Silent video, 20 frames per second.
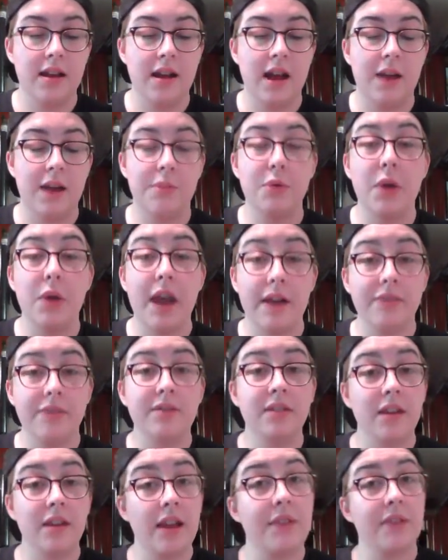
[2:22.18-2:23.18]
You have
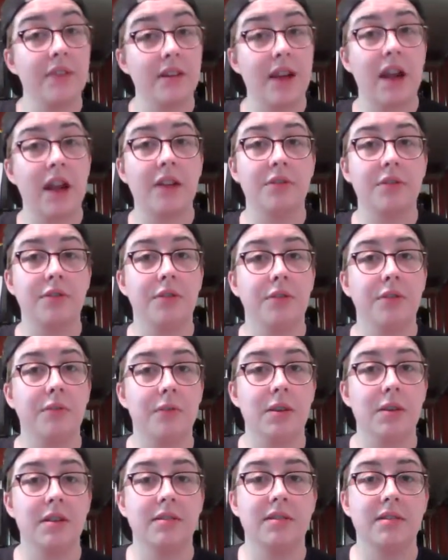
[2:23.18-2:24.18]
to have a doctor who's
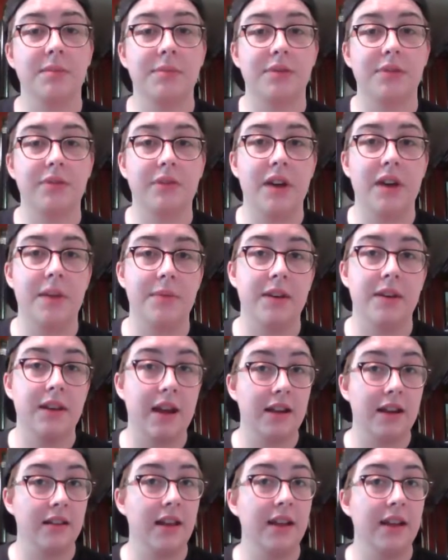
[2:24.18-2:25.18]
willing to prescribe it.
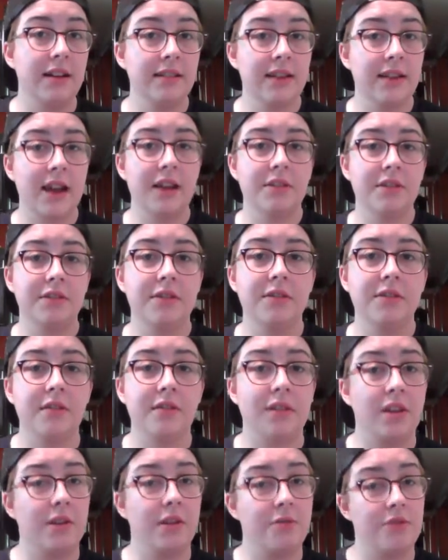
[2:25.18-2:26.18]
Not a lot of doctors,
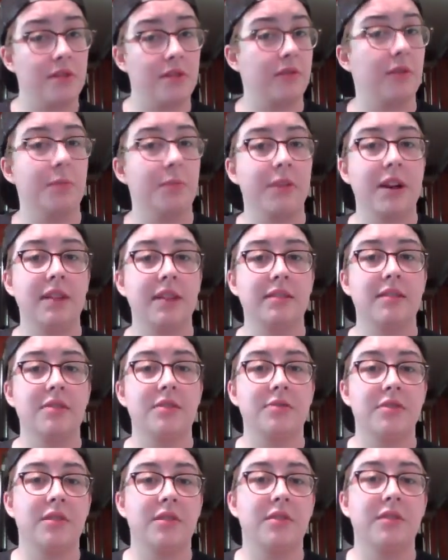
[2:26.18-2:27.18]
general
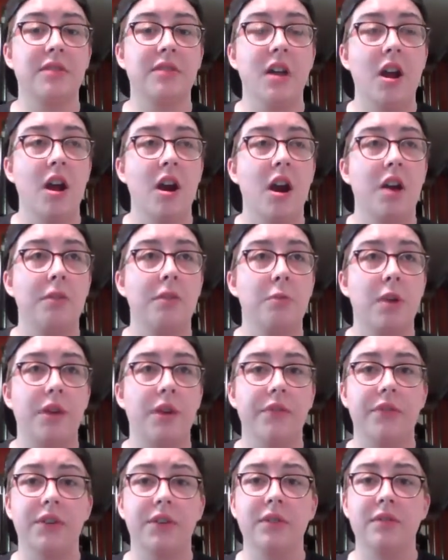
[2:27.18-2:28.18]
practitioners, are
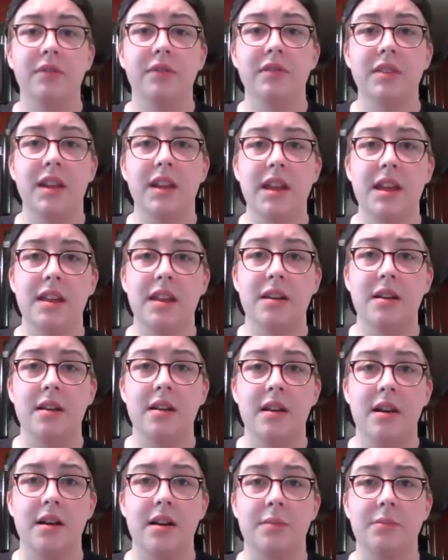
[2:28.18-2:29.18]
well versed in
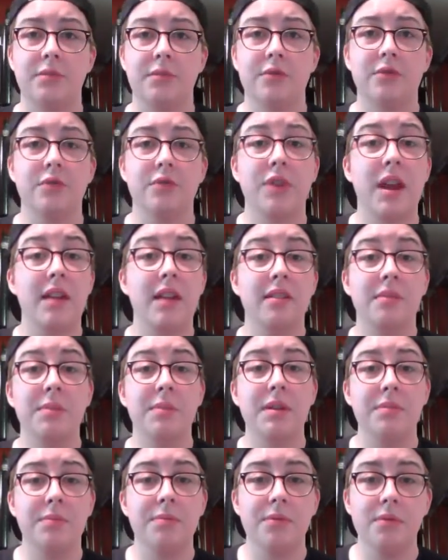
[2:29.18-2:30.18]
trans
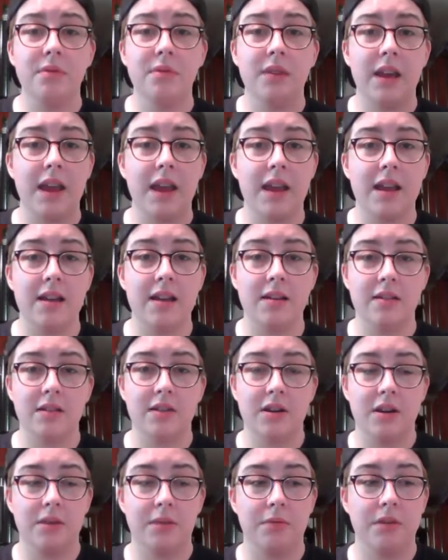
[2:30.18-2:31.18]
people and
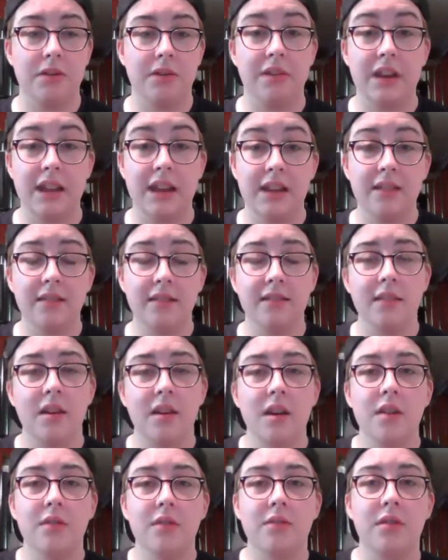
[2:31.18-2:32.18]
their needs.
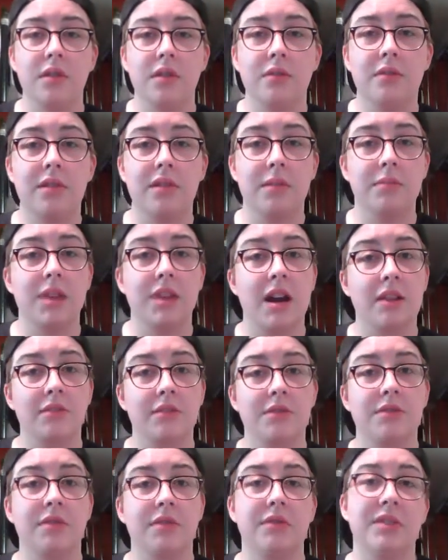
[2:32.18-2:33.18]
So some
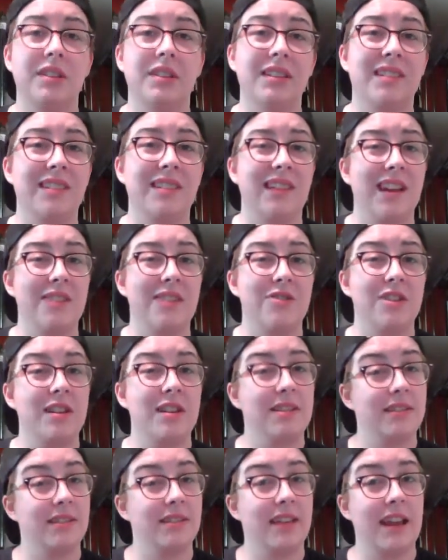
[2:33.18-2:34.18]
doctors are really sketchy
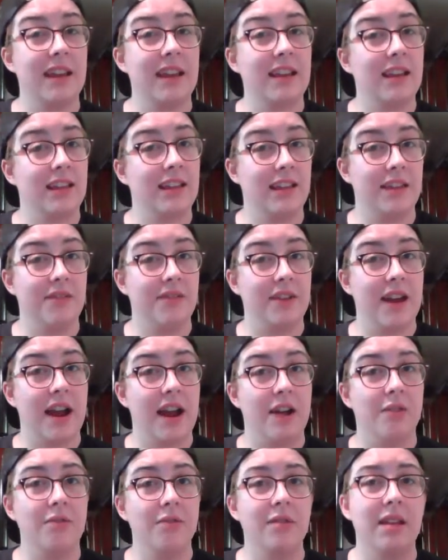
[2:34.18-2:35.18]
to give it
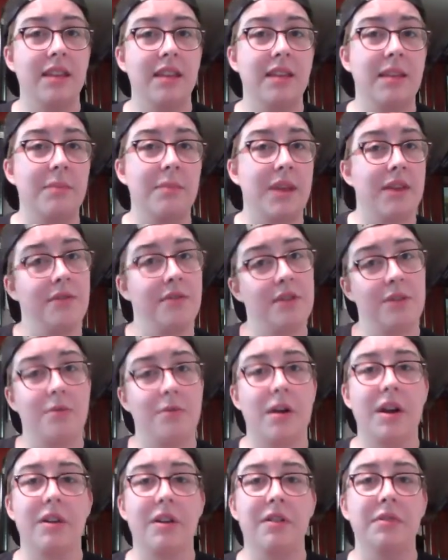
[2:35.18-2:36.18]
out, and they might
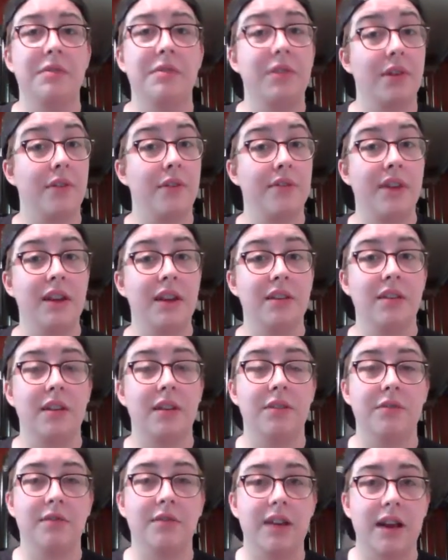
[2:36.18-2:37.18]
require you to go find
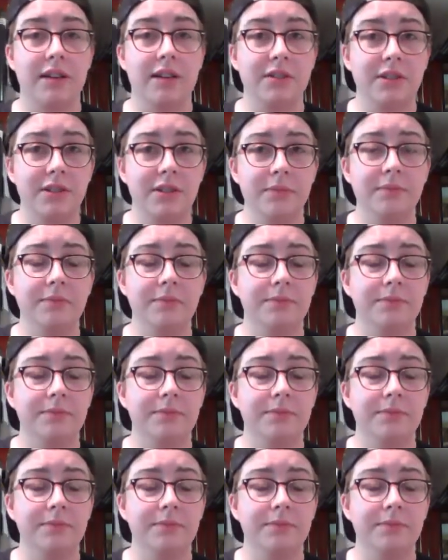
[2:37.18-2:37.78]
another doctor.